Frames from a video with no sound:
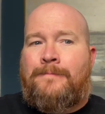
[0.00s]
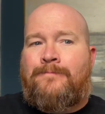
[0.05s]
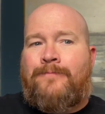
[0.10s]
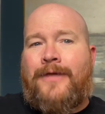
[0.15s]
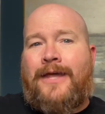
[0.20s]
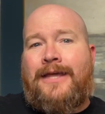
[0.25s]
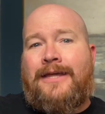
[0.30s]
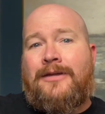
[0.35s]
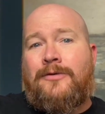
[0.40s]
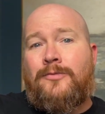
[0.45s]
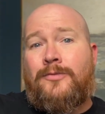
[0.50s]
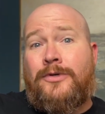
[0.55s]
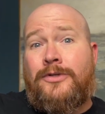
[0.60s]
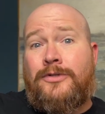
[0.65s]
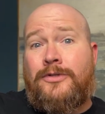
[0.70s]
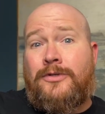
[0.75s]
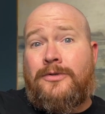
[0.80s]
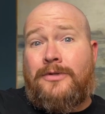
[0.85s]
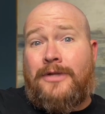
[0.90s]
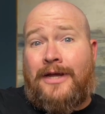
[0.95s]
hey,
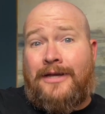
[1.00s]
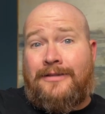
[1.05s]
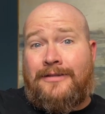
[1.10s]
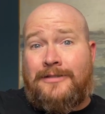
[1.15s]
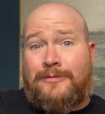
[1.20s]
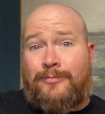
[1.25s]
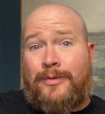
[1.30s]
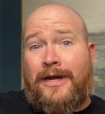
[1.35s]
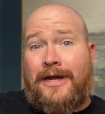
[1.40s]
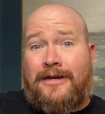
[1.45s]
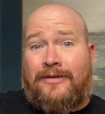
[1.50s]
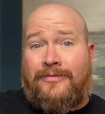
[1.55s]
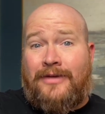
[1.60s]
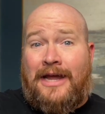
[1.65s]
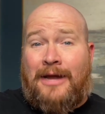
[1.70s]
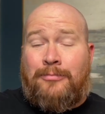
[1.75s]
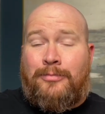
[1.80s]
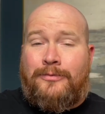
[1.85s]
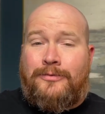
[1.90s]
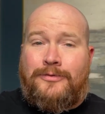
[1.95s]
wouldn't you like this bag of
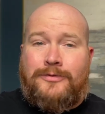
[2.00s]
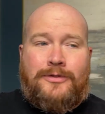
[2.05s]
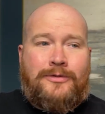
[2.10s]
apples?